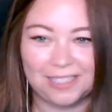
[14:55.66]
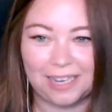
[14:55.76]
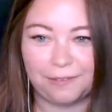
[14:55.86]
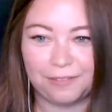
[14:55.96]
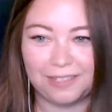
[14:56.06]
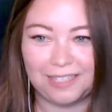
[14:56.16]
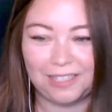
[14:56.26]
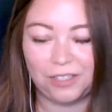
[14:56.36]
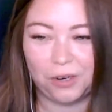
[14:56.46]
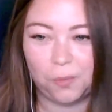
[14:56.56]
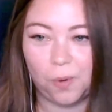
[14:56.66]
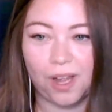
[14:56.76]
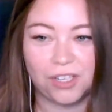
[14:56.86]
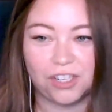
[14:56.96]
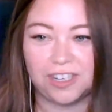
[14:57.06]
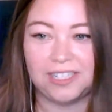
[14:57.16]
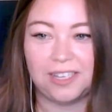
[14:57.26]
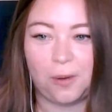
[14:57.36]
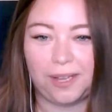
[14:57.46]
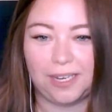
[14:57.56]
There's definitely, you don't want
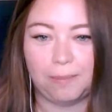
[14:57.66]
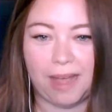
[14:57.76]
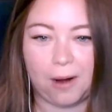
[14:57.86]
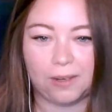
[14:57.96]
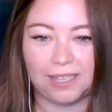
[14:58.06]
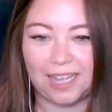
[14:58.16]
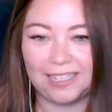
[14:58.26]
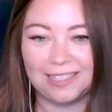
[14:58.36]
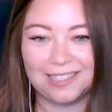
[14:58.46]
trees going into power